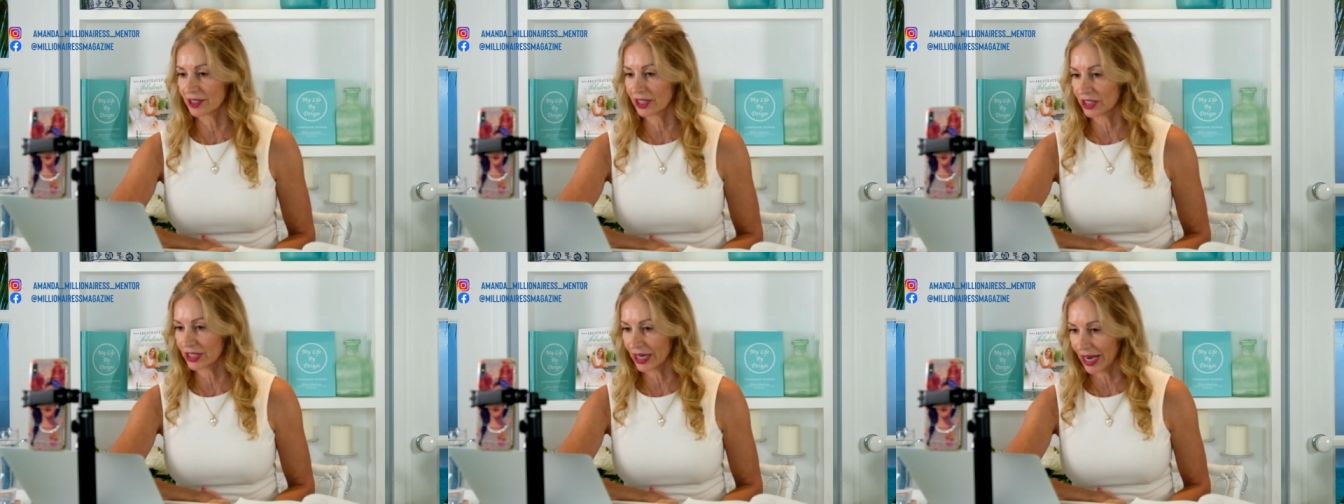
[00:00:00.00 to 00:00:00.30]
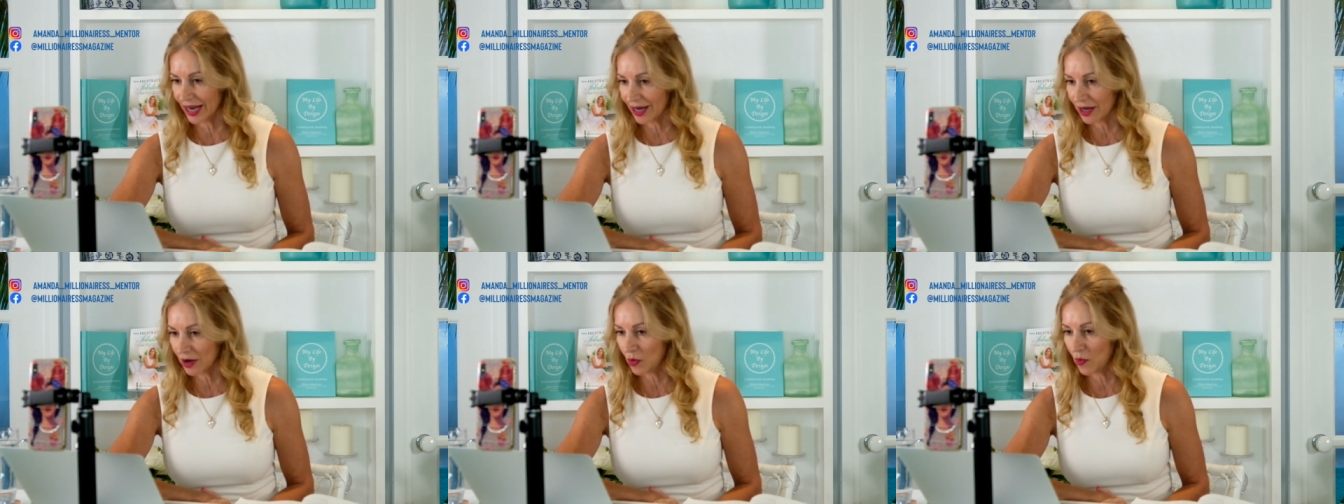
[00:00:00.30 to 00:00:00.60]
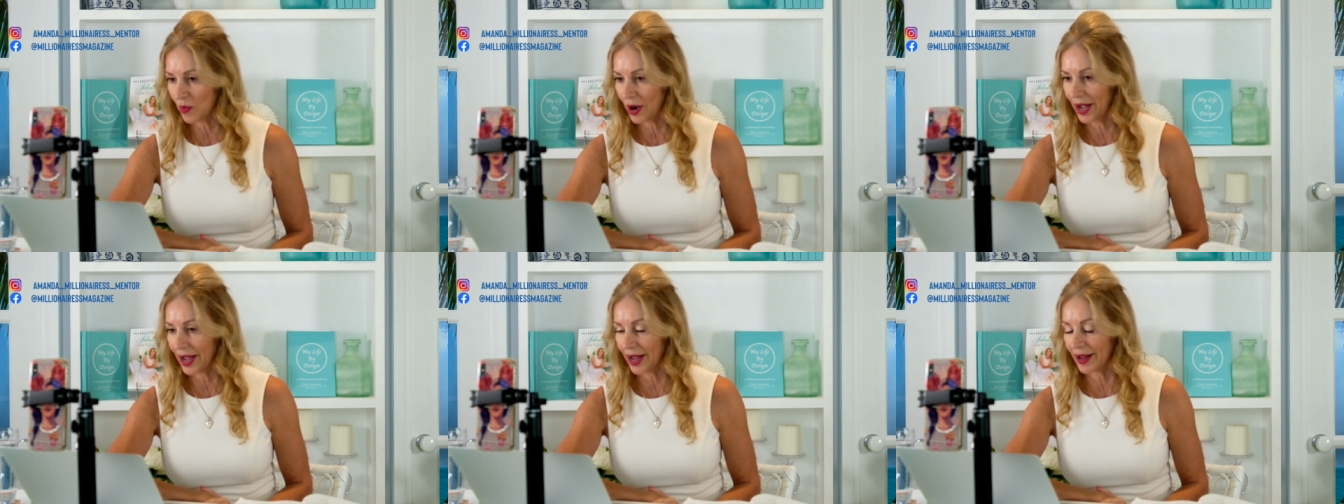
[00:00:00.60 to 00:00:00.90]
to take
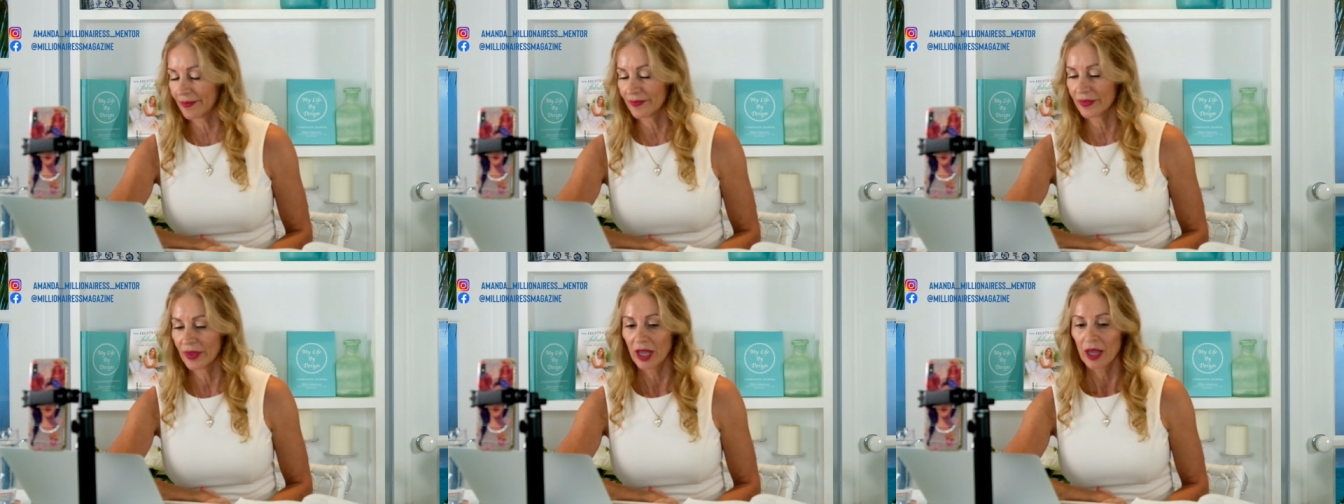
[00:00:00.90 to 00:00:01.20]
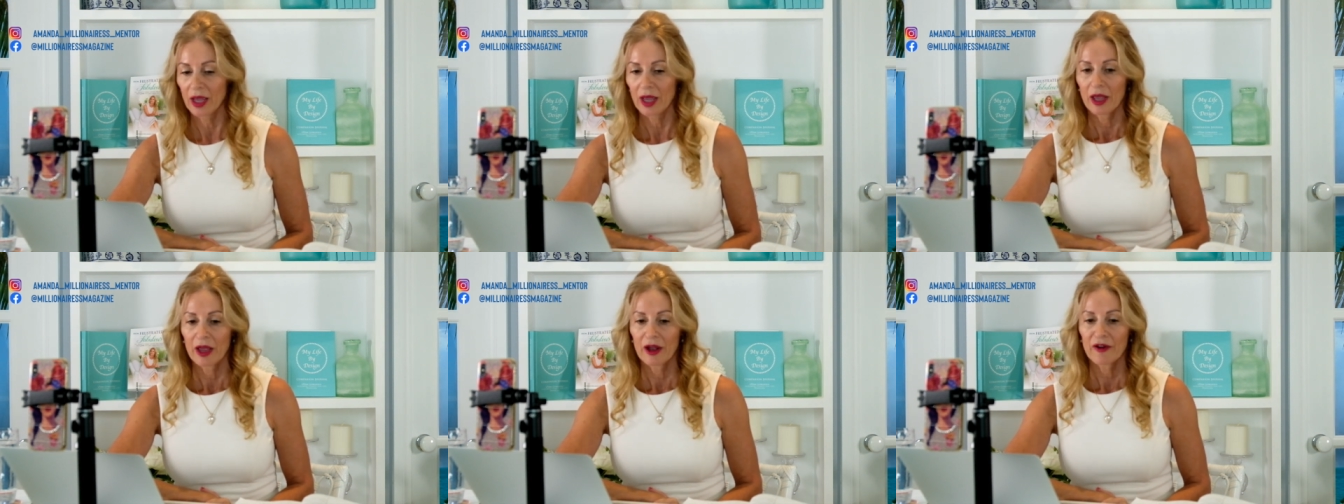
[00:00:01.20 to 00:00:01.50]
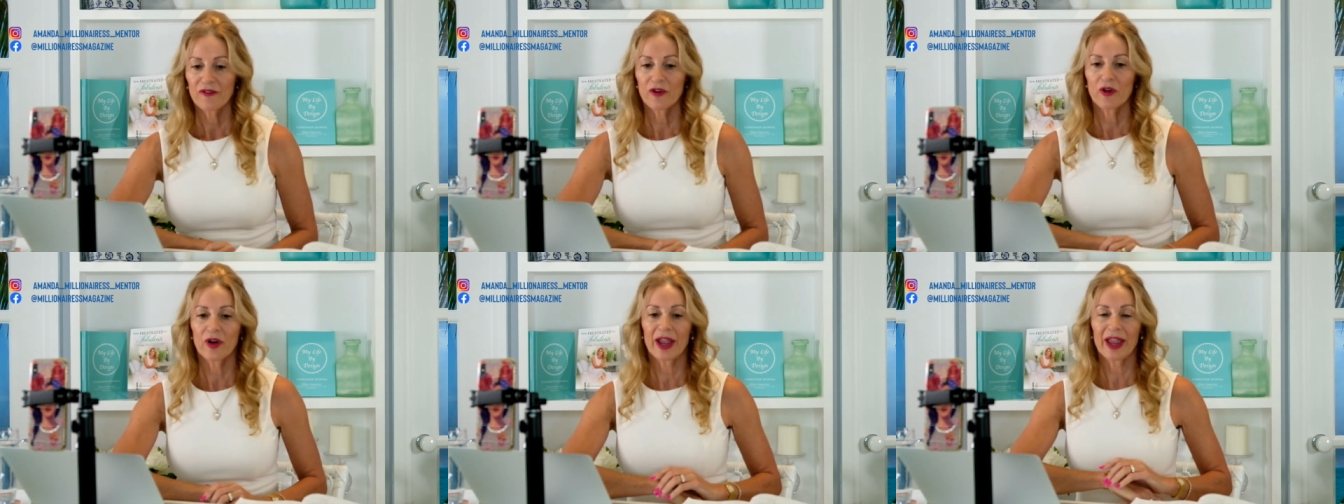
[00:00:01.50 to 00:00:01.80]
away
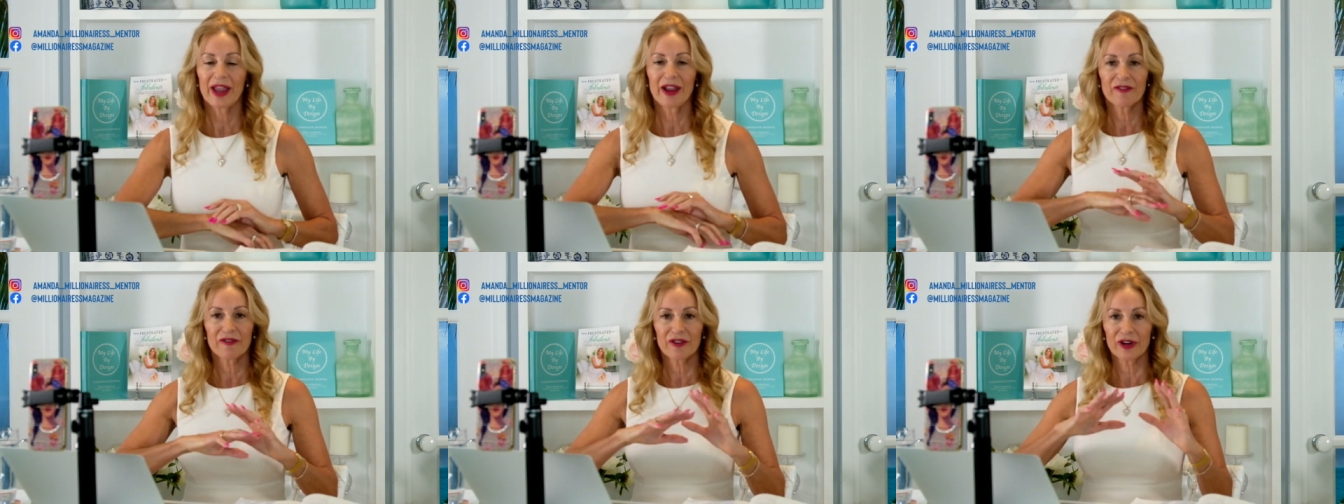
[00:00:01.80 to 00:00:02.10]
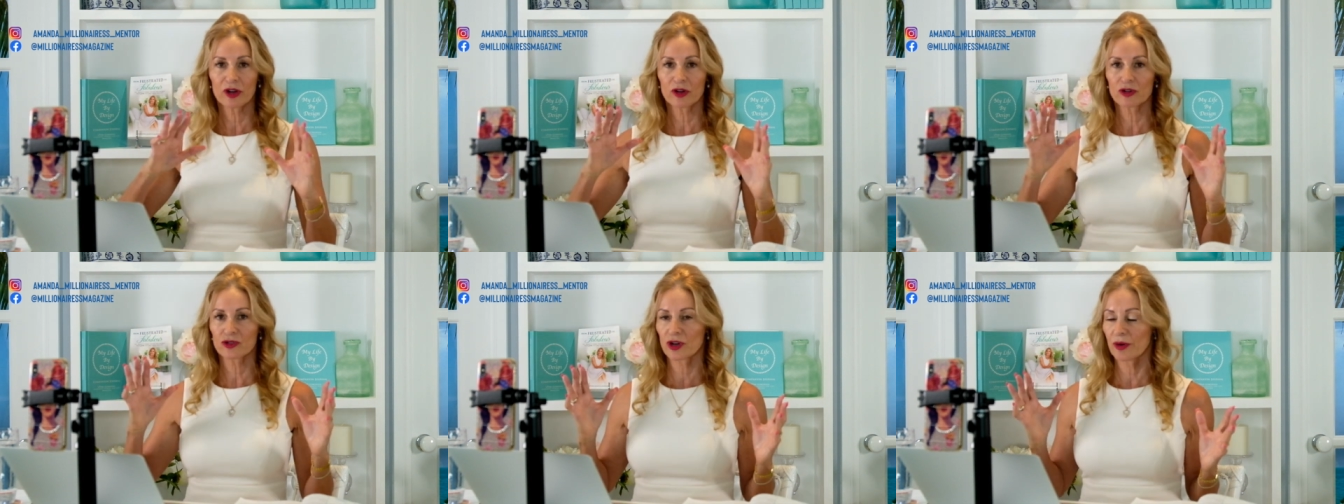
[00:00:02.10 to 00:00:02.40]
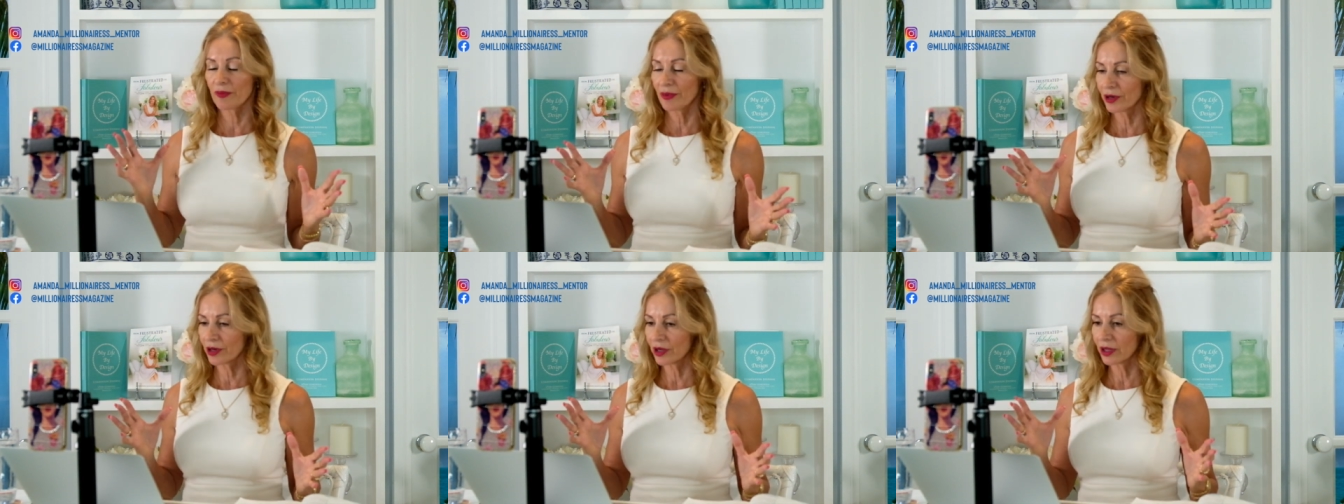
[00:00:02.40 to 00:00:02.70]
for every
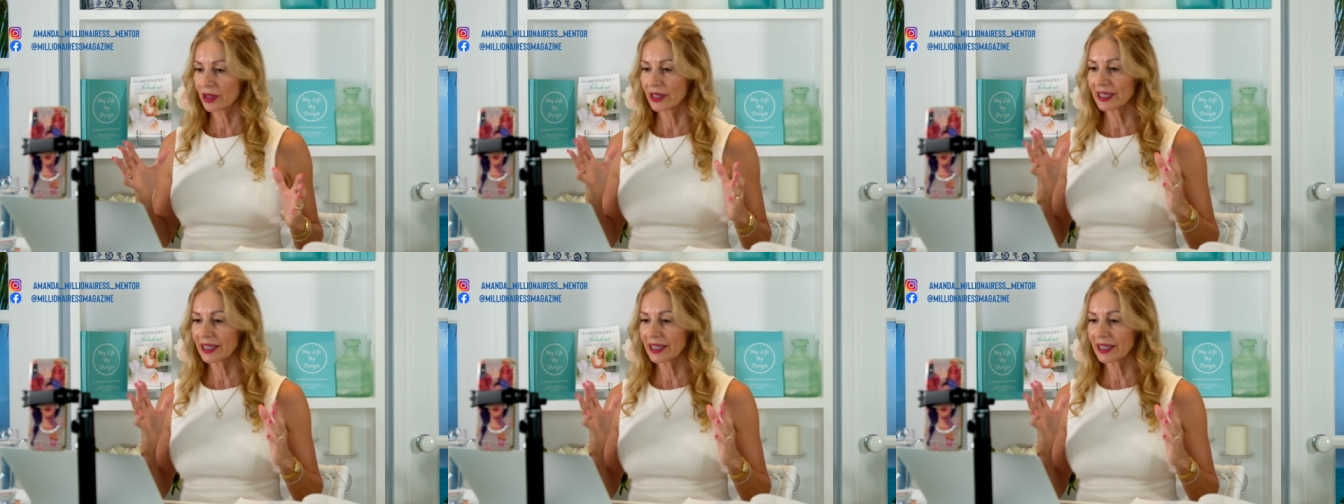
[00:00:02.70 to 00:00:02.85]
entrepreneur